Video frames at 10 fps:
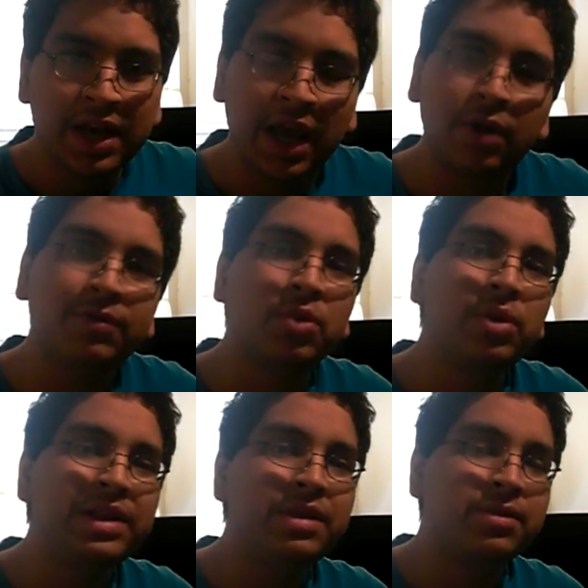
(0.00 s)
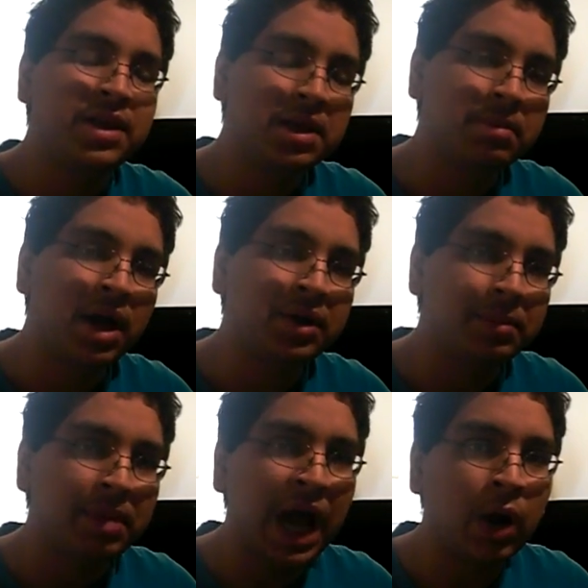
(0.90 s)
Now, if you really think about
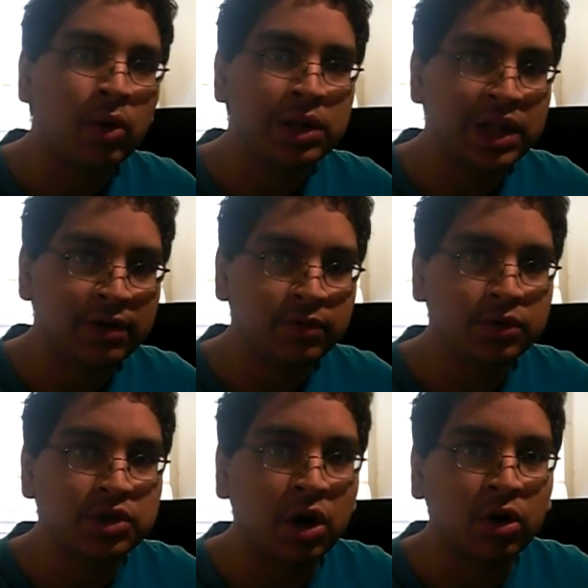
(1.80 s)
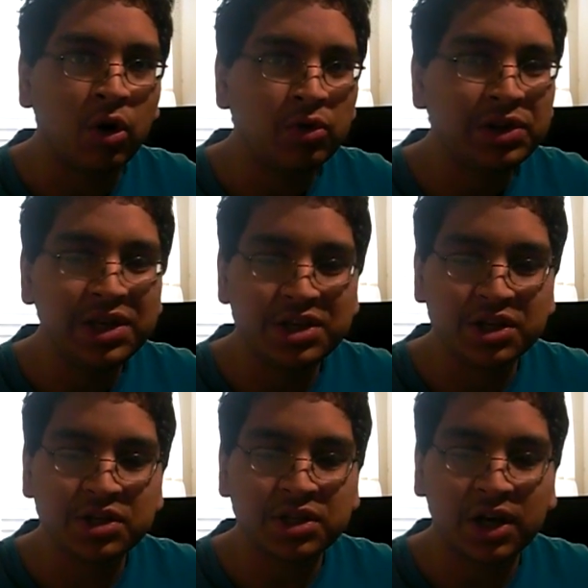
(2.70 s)
it, power levels are only
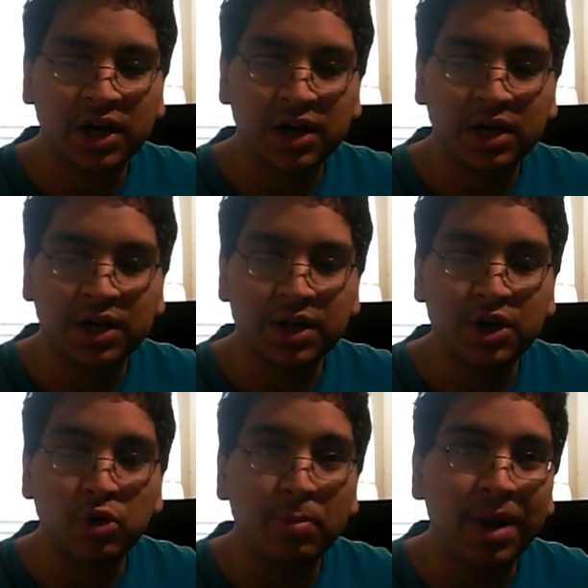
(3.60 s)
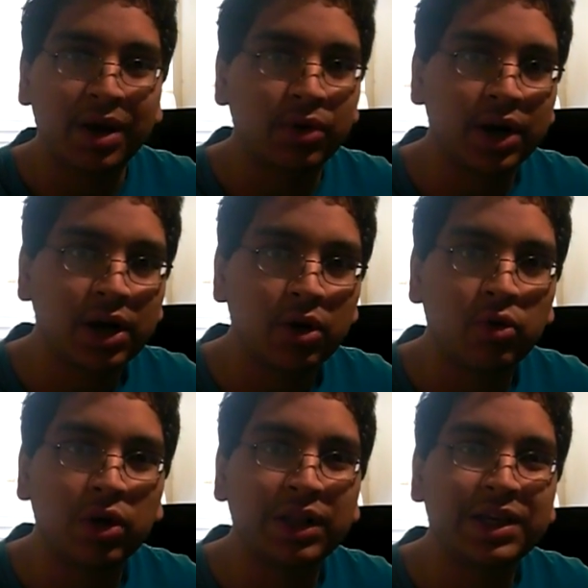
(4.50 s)
just a numeric
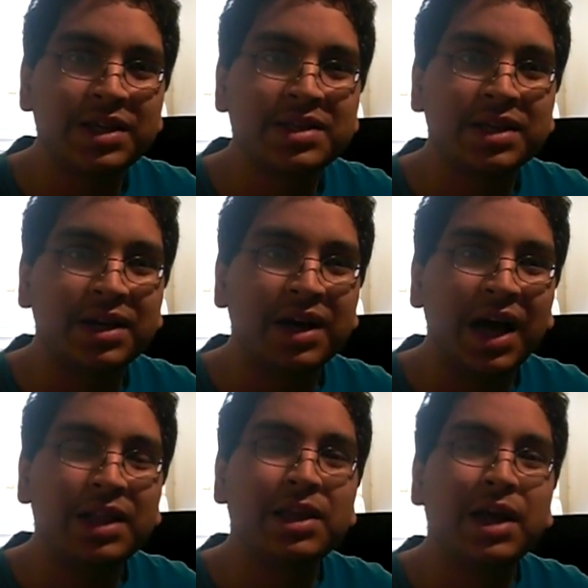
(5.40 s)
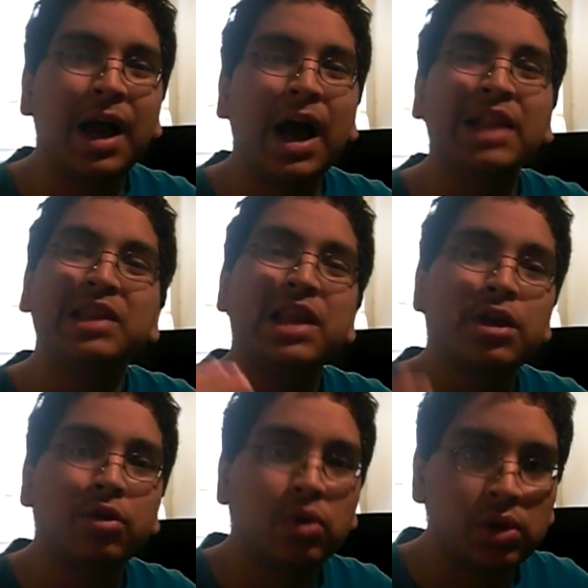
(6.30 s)
or at least a
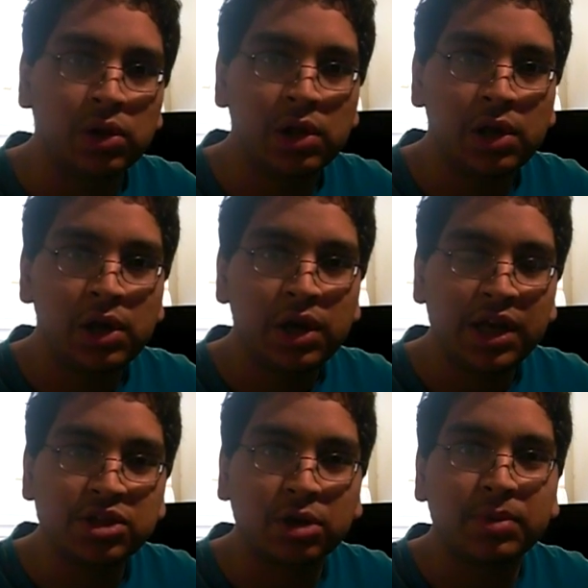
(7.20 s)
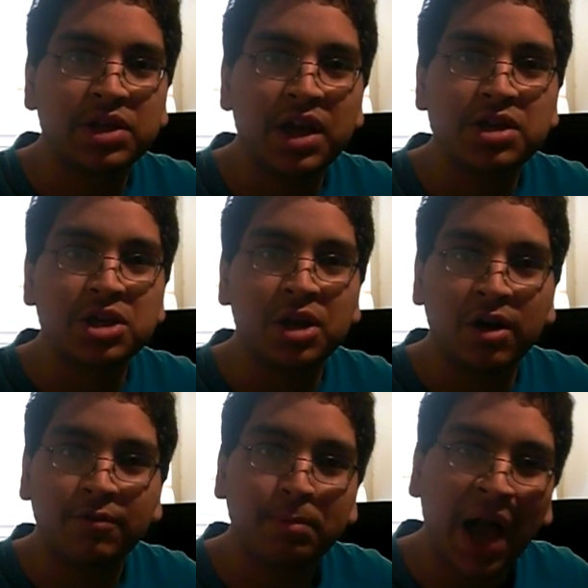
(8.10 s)
literal interpretation
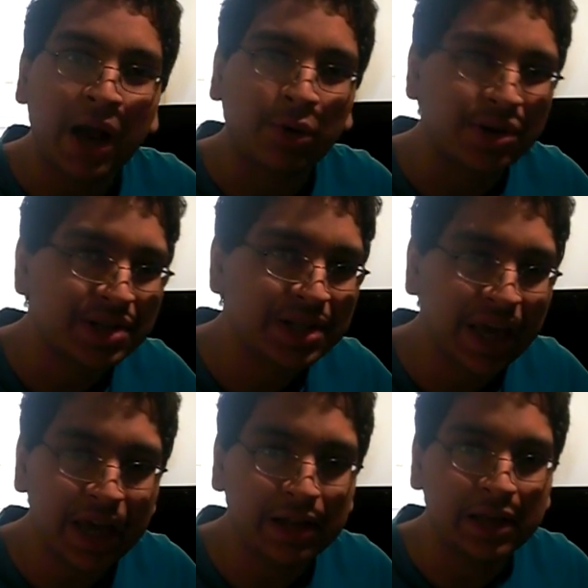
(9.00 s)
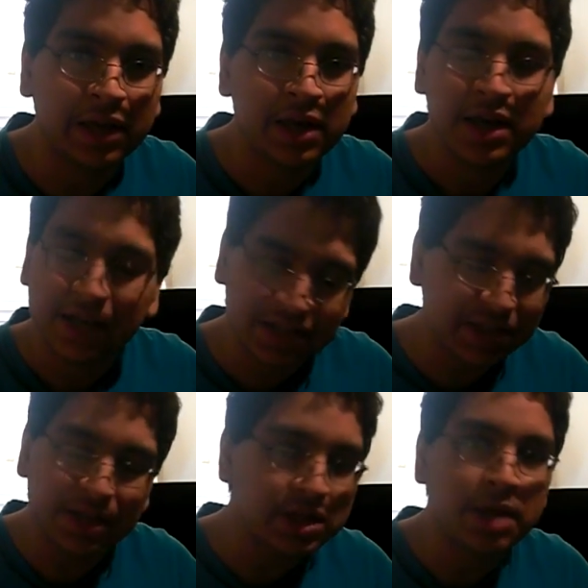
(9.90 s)
of power scaling. It's
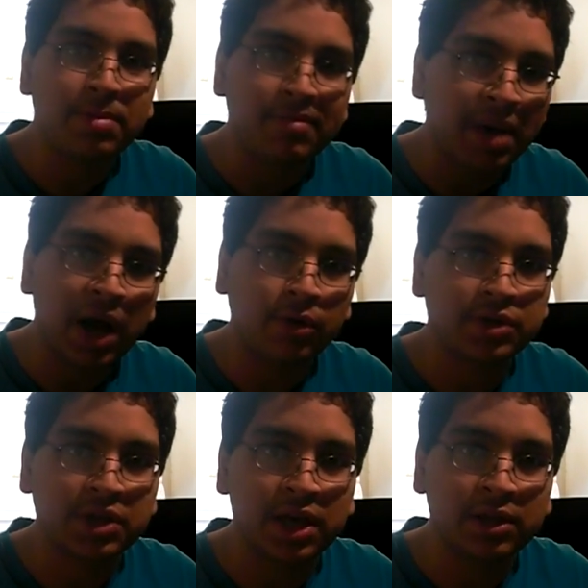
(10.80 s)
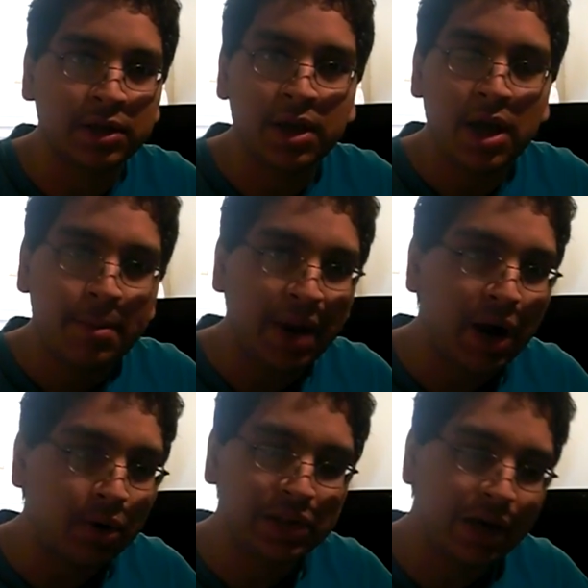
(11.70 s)
just a type of power scaling.
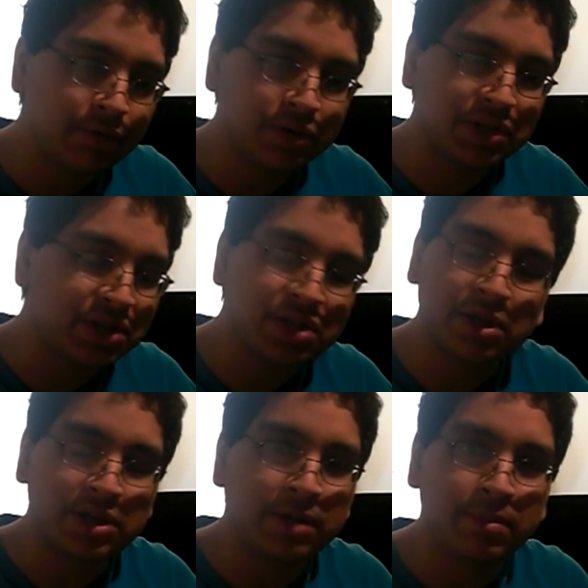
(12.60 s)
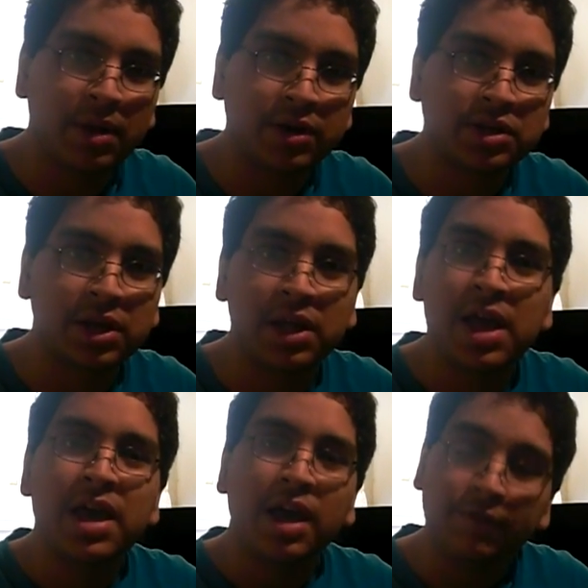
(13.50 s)
Power levels is just a type of power scaling.
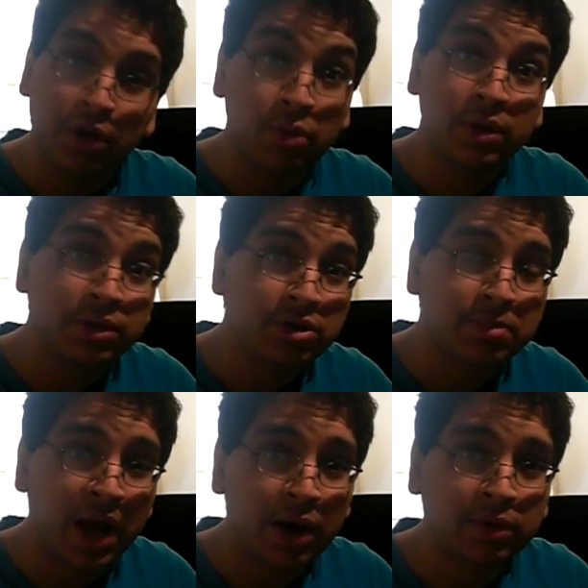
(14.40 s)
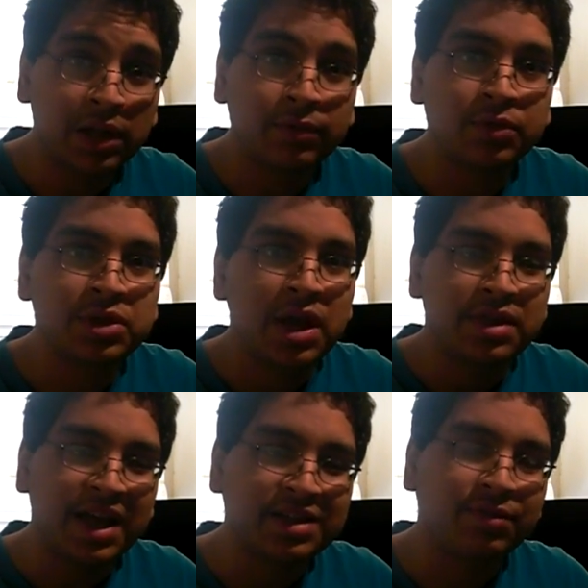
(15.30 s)
If you don't want to use power levels,
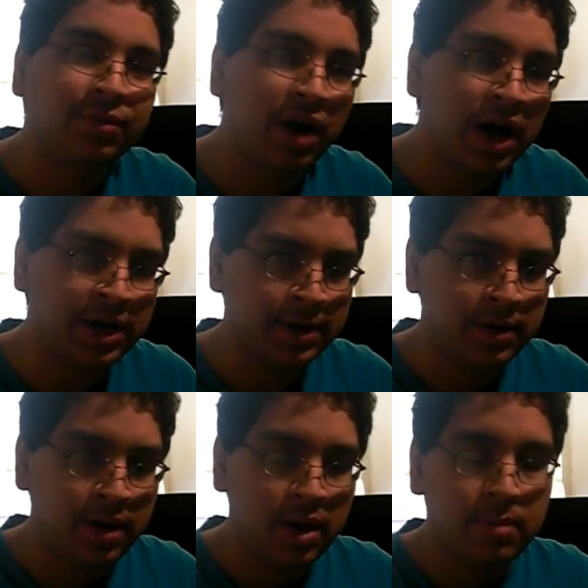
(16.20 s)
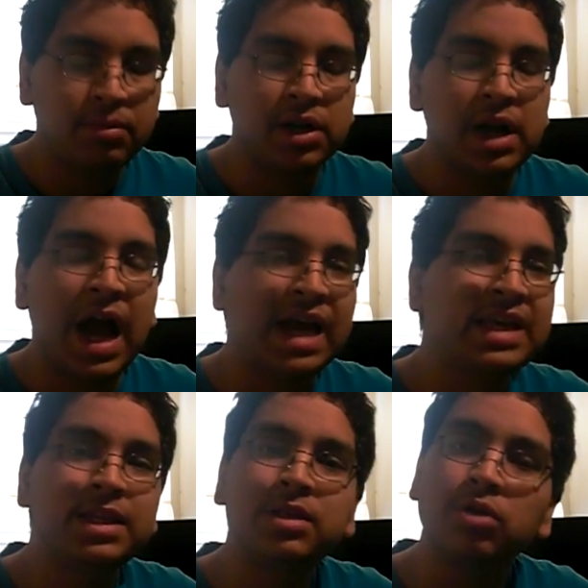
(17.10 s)
that's fine. But I
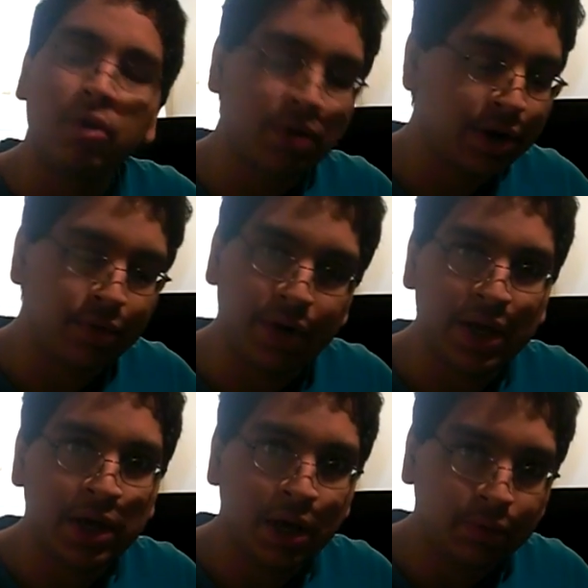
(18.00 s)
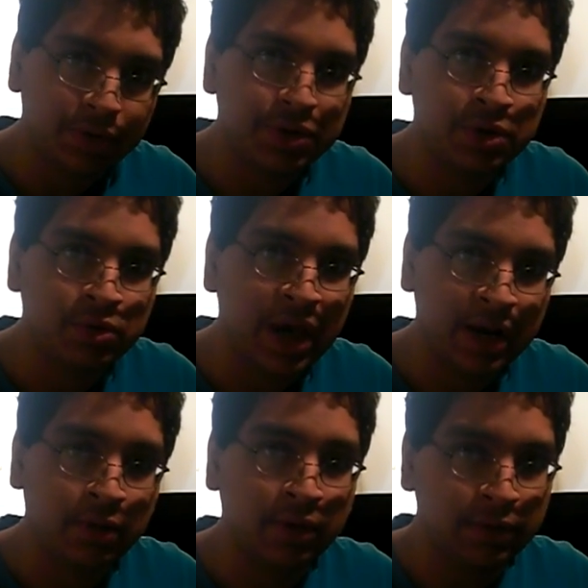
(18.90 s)
don't agree with you
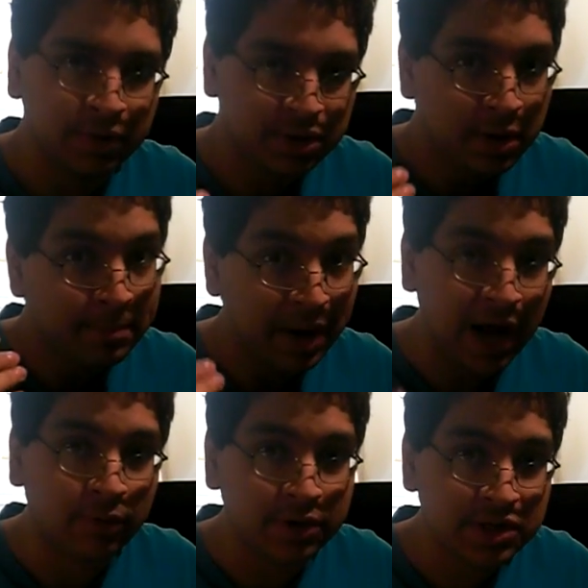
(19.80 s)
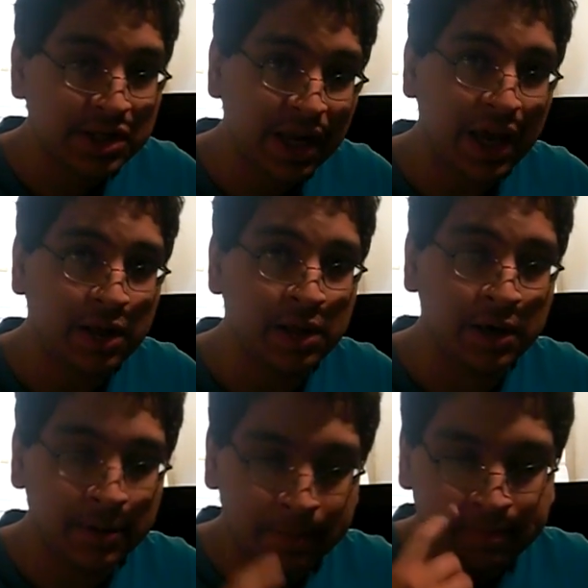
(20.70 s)
getting rid of power
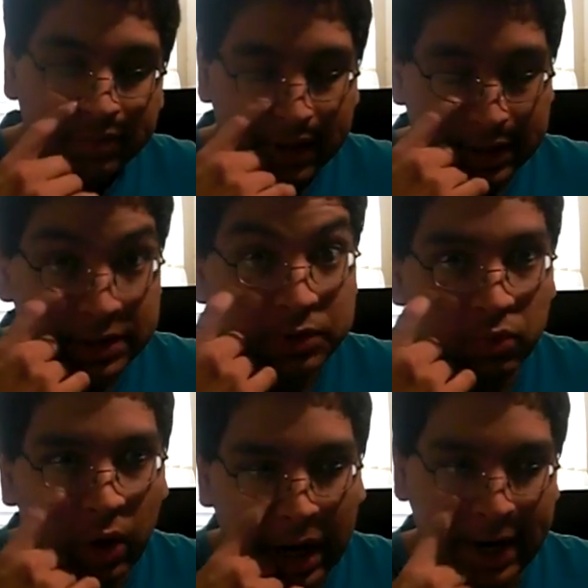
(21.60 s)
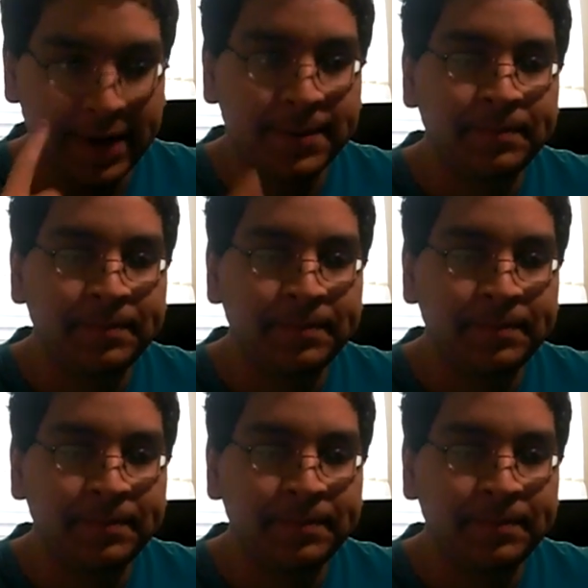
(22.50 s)
scaling. And this is why.